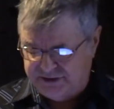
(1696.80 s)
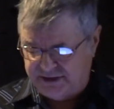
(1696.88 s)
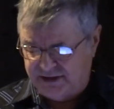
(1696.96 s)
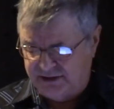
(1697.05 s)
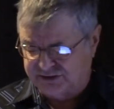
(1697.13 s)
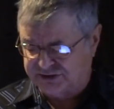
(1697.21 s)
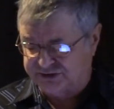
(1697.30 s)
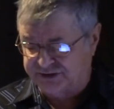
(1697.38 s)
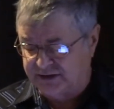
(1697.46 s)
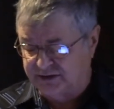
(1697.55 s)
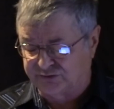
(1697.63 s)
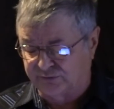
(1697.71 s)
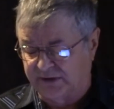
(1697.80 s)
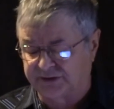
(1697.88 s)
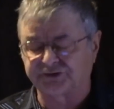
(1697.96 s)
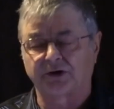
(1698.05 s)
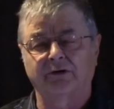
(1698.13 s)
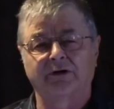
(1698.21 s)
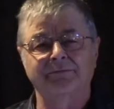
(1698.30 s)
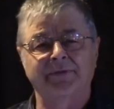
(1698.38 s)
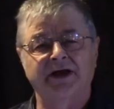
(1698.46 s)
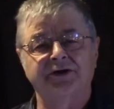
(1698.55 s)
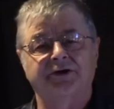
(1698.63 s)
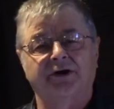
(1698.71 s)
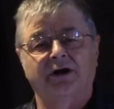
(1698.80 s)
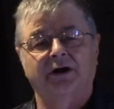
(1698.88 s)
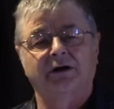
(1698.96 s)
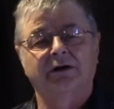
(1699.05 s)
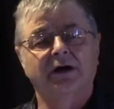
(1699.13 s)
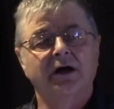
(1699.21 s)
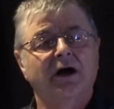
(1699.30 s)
these things will torment her